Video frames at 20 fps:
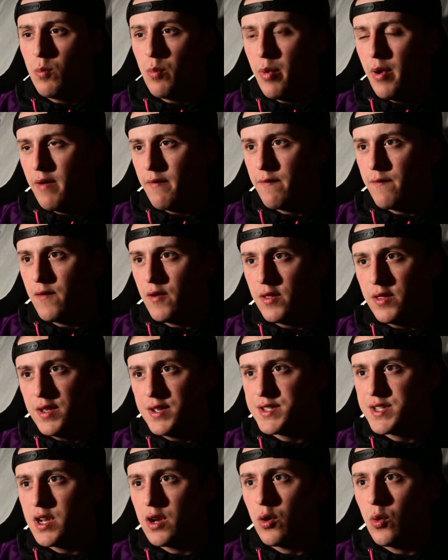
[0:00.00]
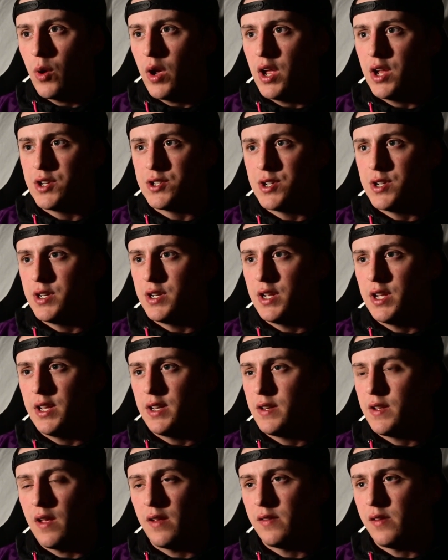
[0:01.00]
but for this equation
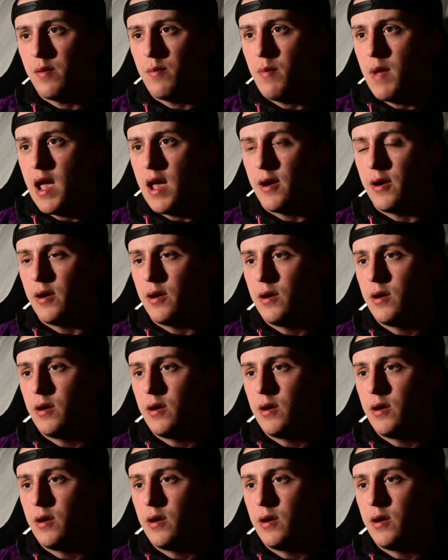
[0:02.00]
it doesn't matter.